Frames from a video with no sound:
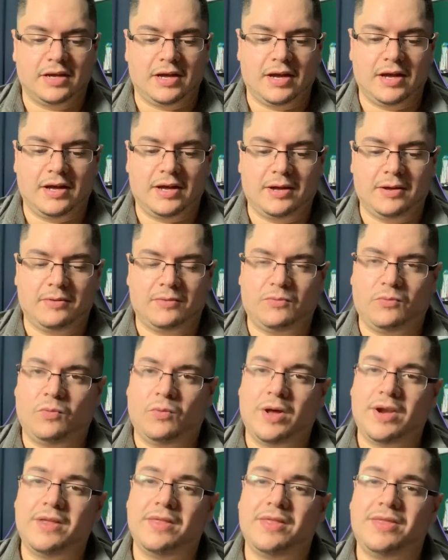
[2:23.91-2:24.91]

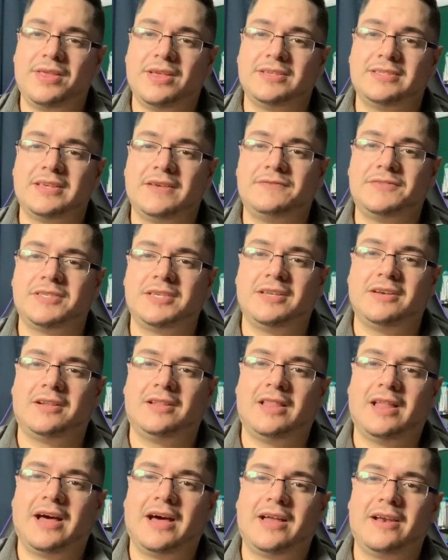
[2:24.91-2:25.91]
One of the things I've seen a
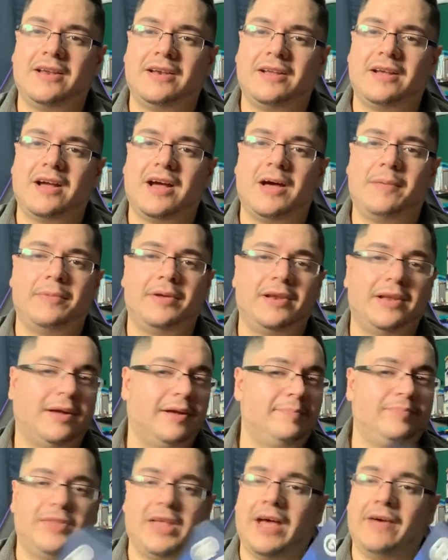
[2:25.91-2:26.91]
lot in common,
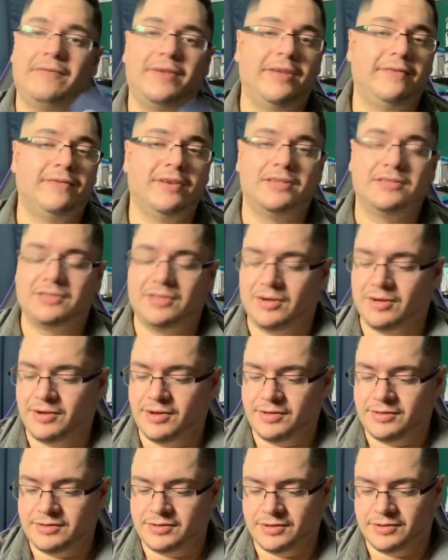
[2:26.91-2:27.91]
I haven't even installed
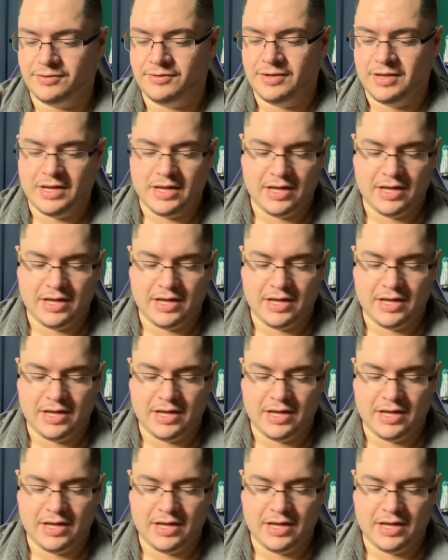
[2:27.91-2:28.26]
it, so